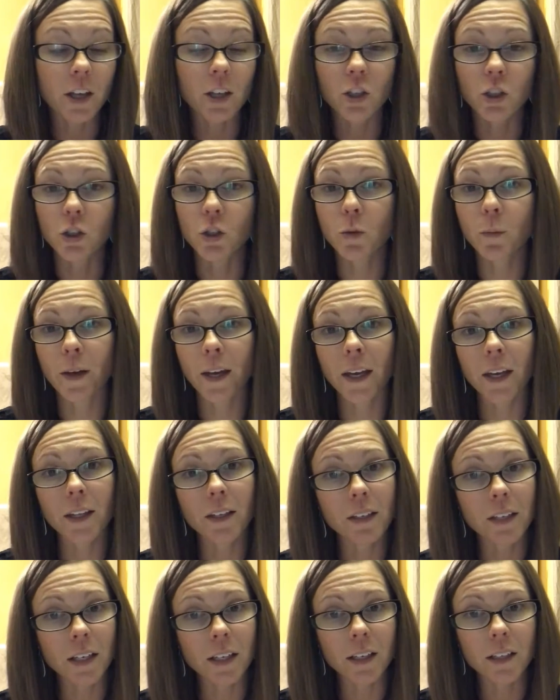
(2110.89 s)
You
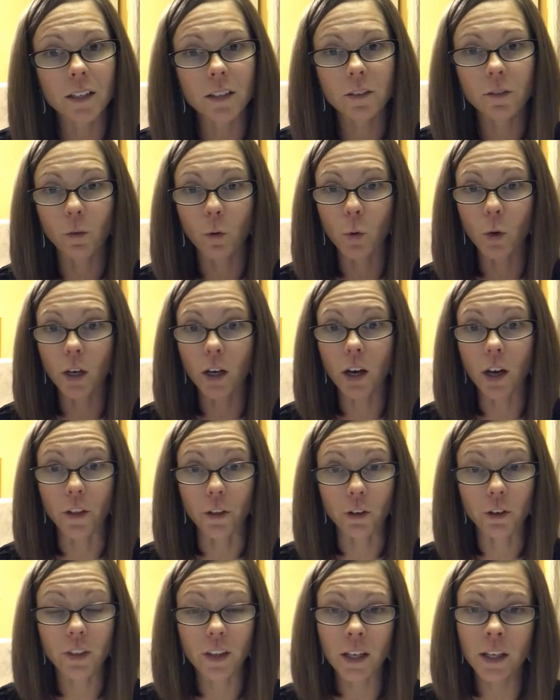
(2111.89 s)
may need it for
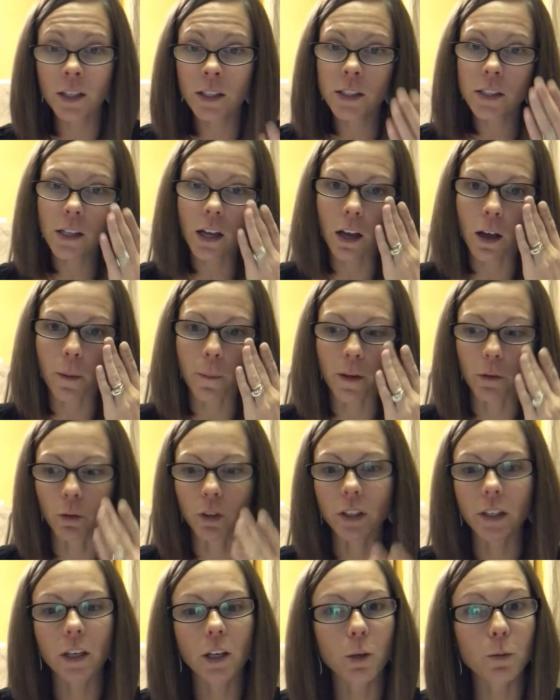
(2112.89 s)
other things. It
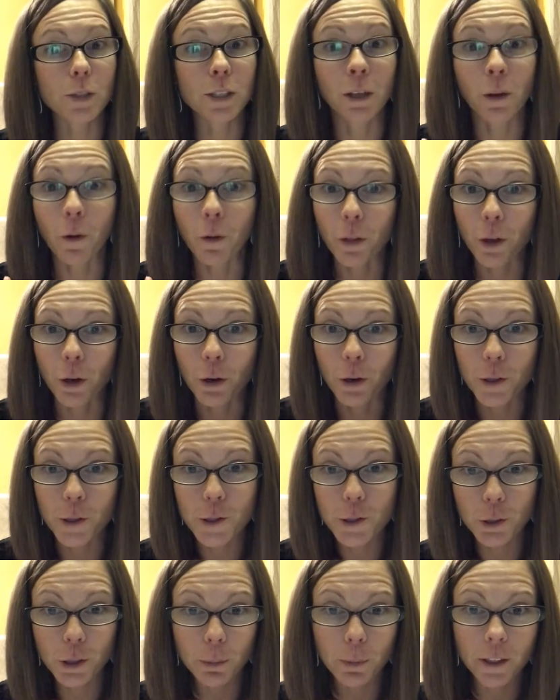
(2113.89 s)
really helps on the
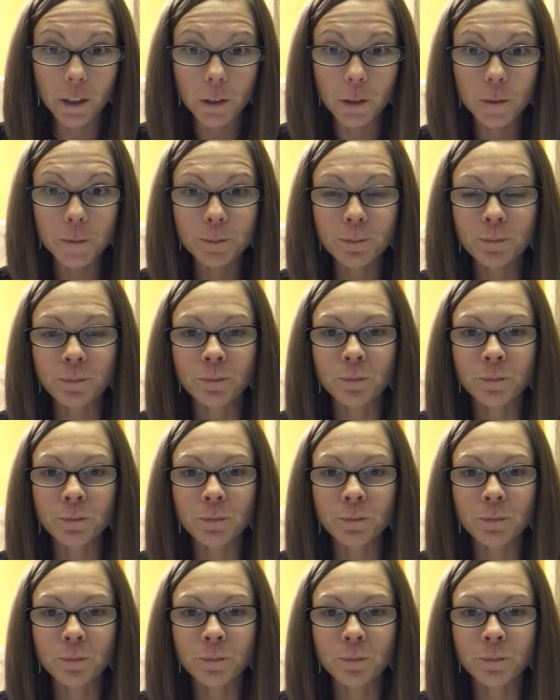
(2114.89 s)
grocery bill.